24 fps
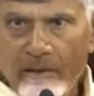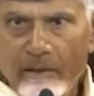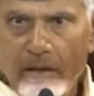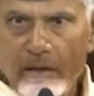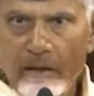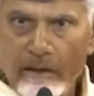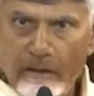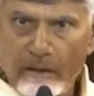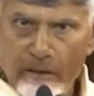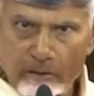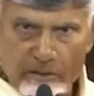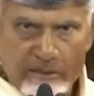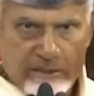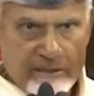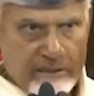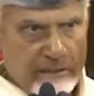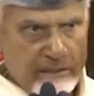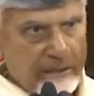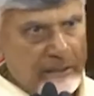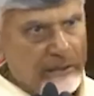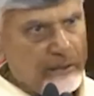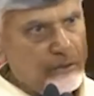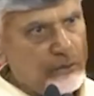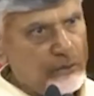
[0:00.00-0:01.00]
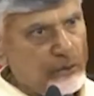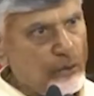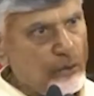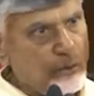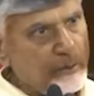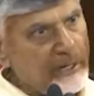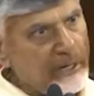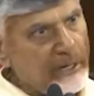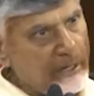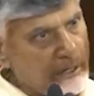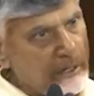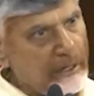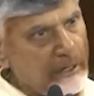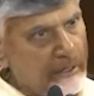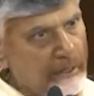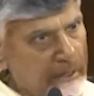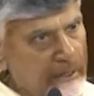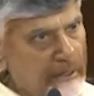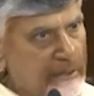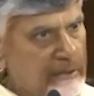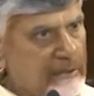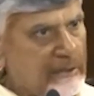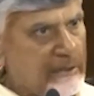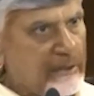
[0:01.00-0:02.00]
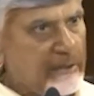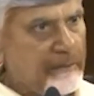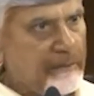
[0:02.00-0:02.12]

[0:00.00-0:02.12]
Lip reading: I have seen so many leaders.